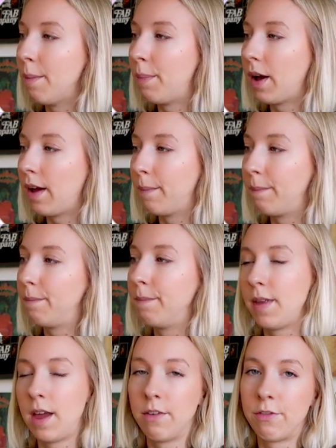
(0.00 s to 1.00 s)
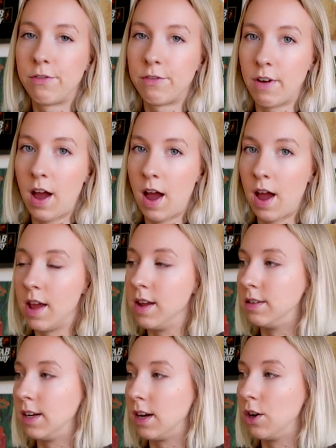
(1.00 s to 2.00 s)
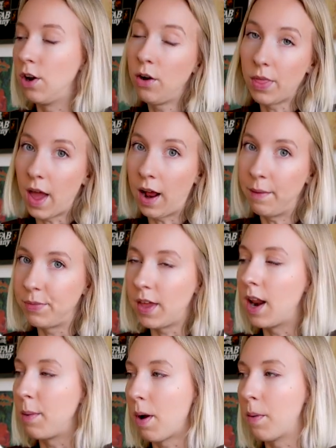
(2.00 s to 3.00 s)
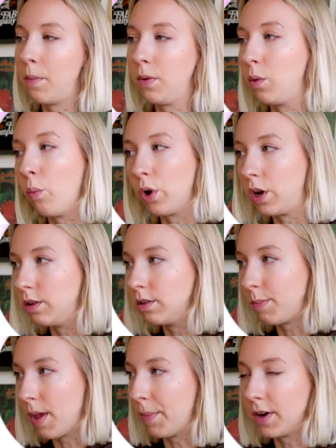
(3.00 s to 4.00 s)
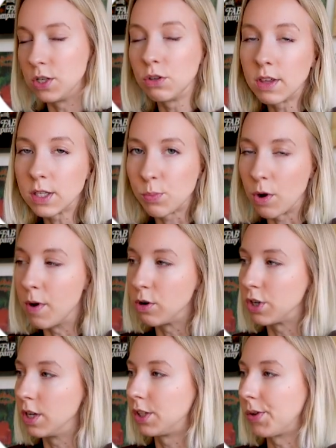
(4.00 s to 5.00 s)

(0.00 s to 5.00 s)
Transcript: But if I didn't know that, then I probably wouldn't be able to do this promotion.